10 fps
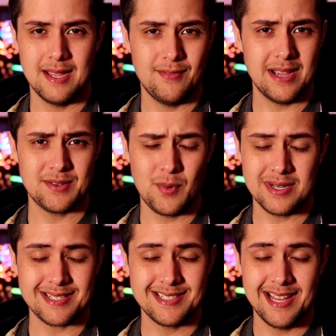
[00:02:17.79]
If you guys have been
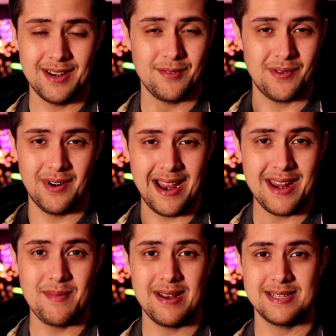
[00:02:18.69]
watching the channel for
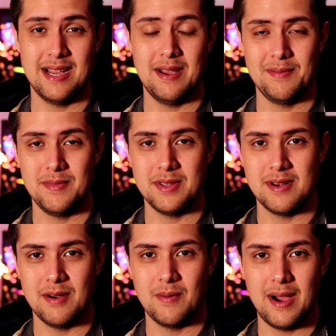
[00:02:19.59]
any amount of time, you
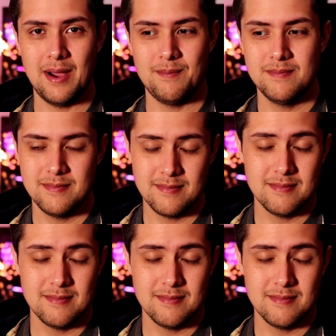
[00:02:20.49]
know I've